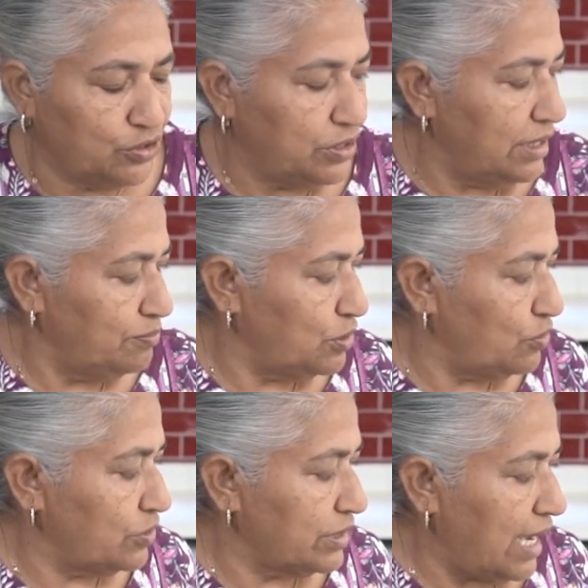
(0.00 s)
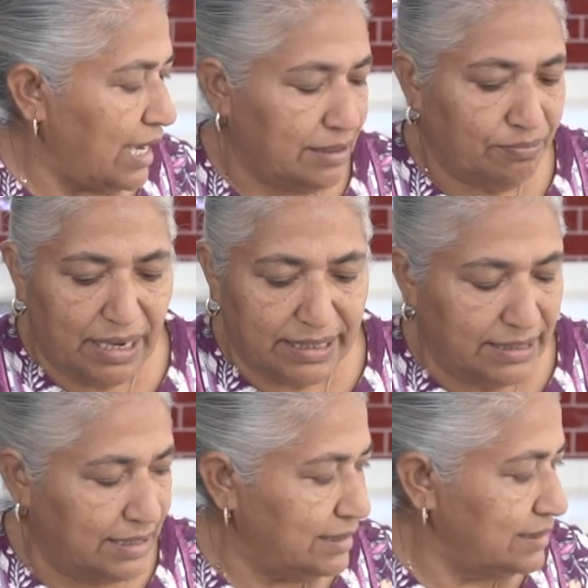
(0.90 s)
today, because I
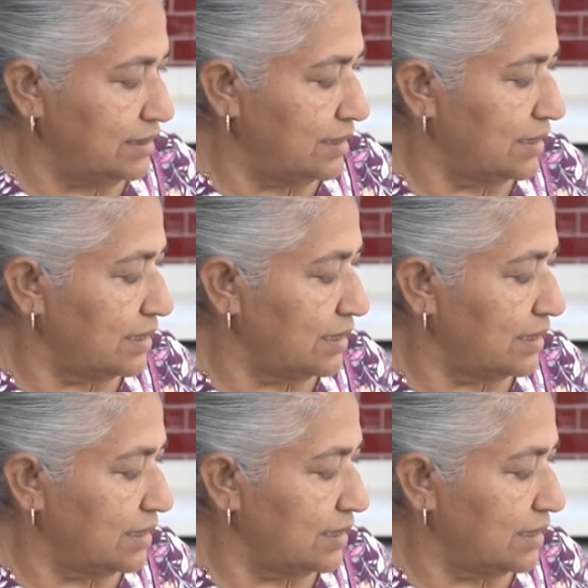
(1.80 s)
marinated